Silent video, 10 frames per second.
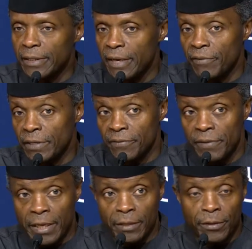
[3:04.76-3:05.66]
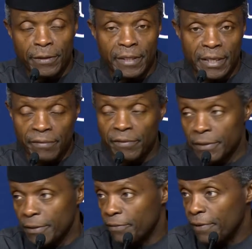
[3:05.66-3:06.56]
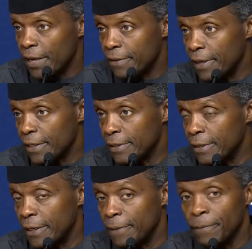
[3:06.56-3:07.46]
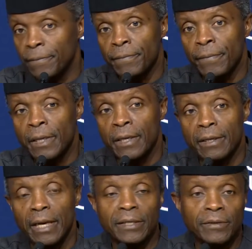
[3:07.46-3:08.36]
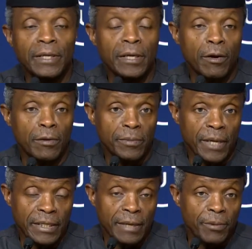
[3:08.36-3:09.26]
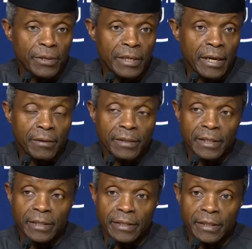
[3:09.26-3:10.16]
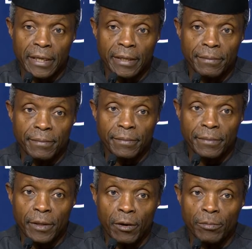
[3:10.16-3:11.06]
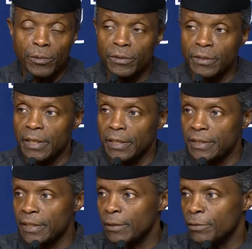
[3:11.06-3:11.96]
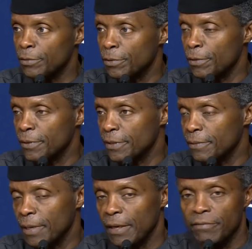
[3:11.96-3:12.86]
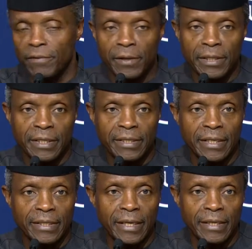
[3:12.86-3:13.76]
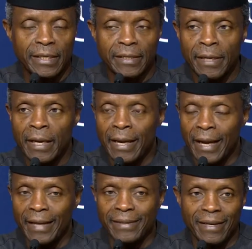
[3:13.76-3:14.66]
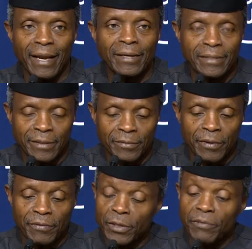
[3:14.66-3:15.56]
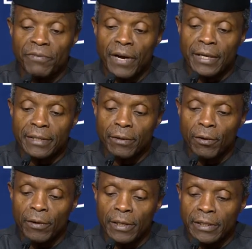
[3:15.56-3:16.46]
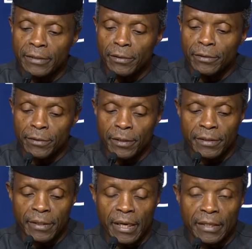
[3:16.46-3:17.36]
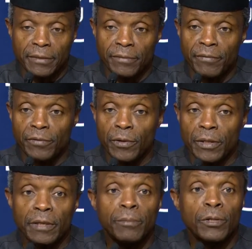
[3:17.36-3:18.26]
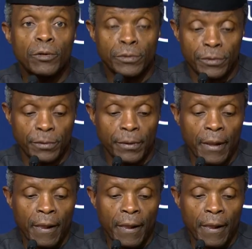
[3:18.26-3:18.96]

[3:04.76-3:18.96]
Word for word: diversification, given the fact that the Nigerian economy, as I pointed out, is um, almost a single source uh, foreign exchange earner and largest revenue. In fact, oil is not just the largest revenue earner, but also